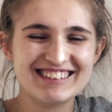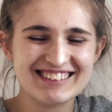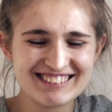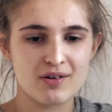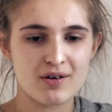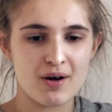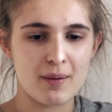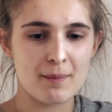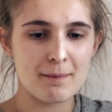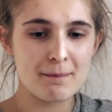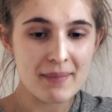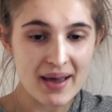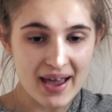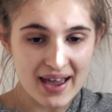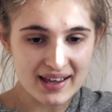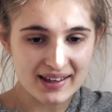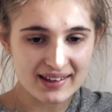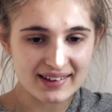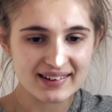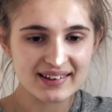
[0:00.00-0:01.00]
Got
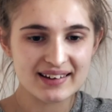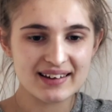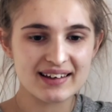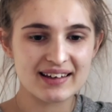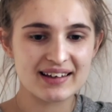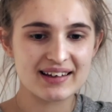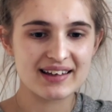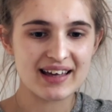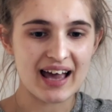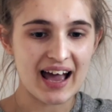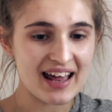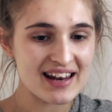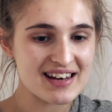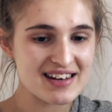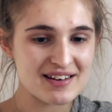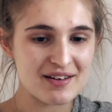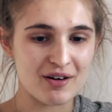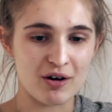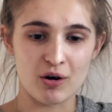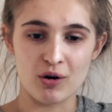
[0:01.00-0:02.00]
Mick,
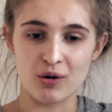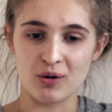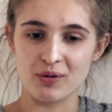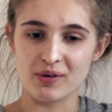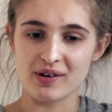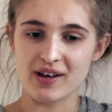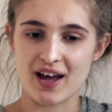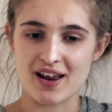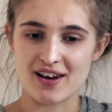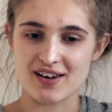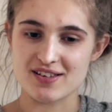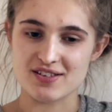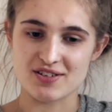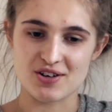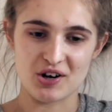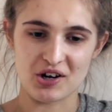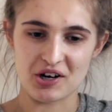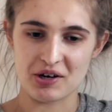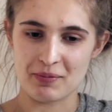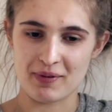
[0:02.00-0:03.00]
Candy, oh, Candy's
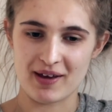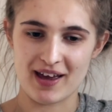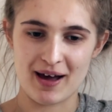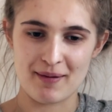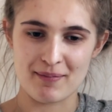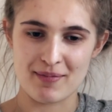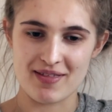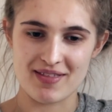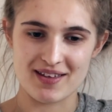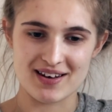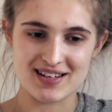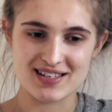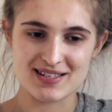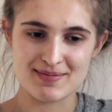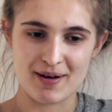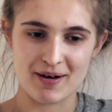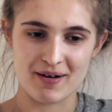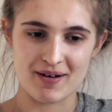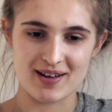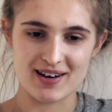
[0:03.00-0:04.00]
not going to be happy that it's
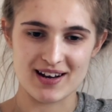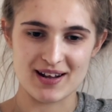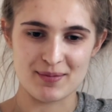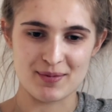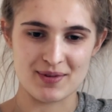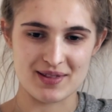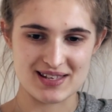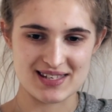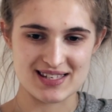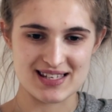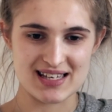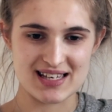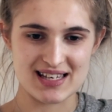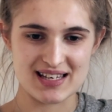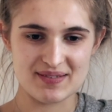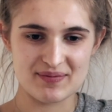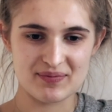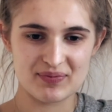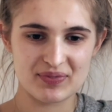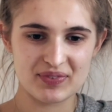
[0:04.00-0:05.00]
spelled her name with a C.
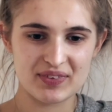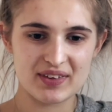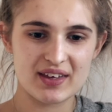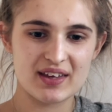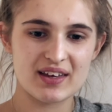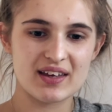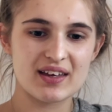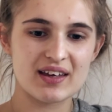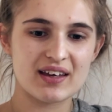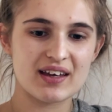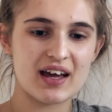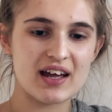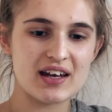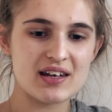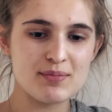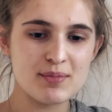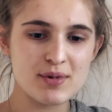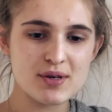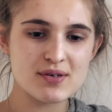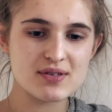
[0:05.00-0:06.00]
Candy
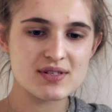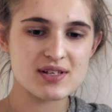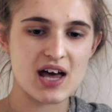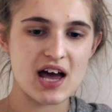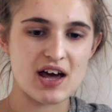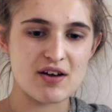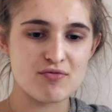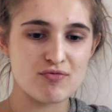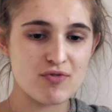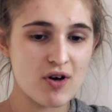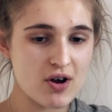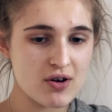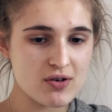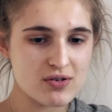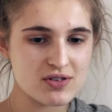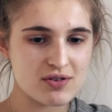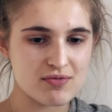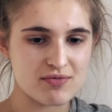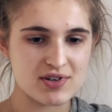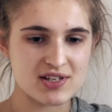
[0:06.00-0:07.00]
Muse and
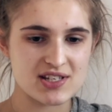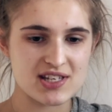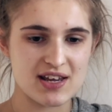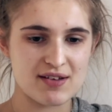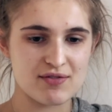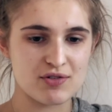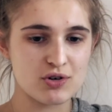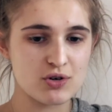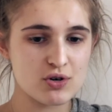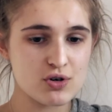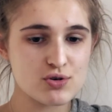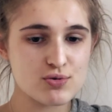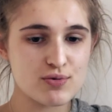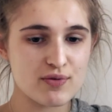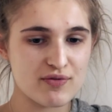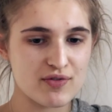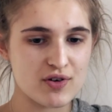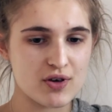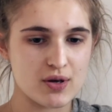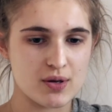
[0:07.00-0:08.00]
Rose received good
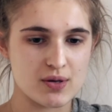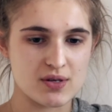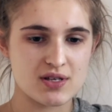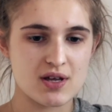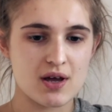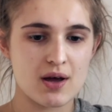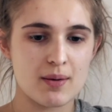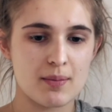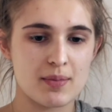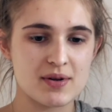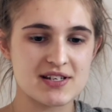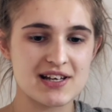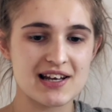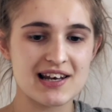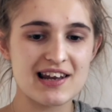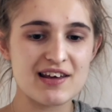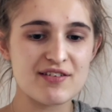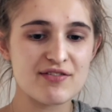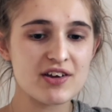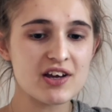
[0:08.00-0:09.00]
reviews, but
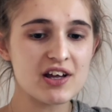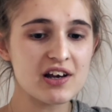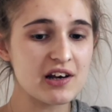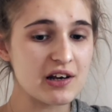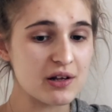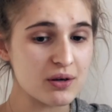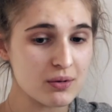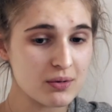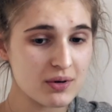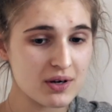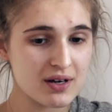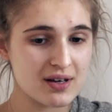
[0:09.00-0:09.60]
Olivia Luke,